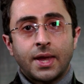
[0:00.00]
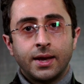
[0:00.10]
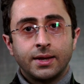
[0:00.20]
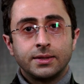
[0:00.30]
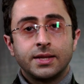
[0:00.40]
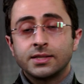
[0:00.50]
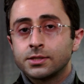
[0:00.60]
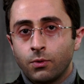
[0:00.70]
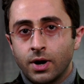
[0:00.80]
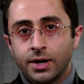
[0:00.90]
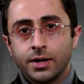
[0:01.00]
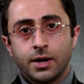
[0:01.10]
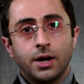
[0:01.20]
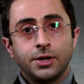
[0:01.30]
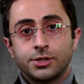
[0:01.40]
And that's why
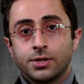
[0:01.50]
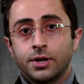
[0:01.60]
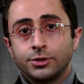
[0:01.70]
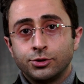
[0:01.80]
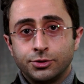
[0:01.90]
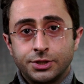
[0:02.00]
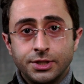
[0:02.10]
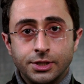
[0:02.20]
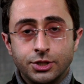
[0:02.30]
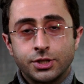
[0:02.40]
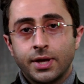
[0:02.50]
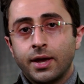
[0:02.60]
I decided to teach,